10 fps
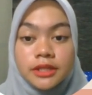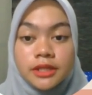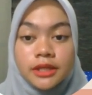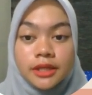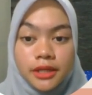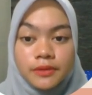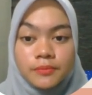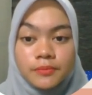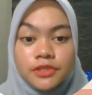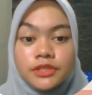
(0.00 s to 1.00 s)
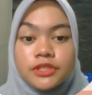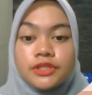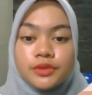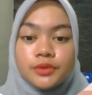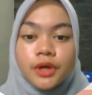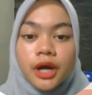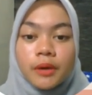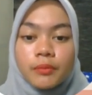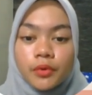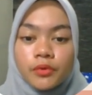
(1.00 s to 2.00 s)
aims to
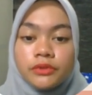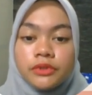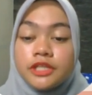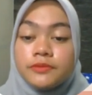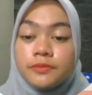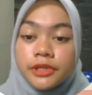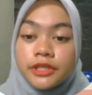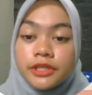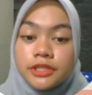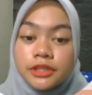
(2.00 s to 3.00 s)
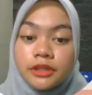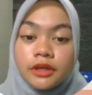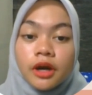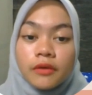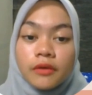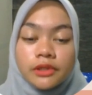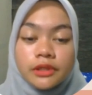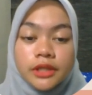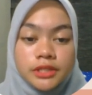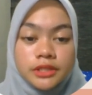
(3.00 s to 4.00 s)
uphold the aspiration of the
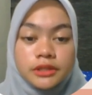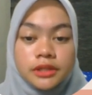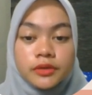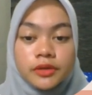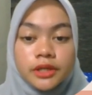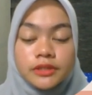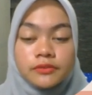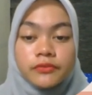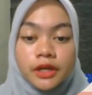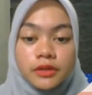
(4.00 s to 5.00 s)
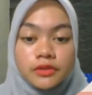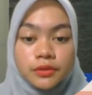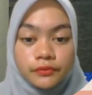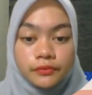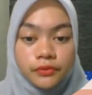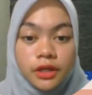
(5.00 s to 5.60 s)
national education philosophy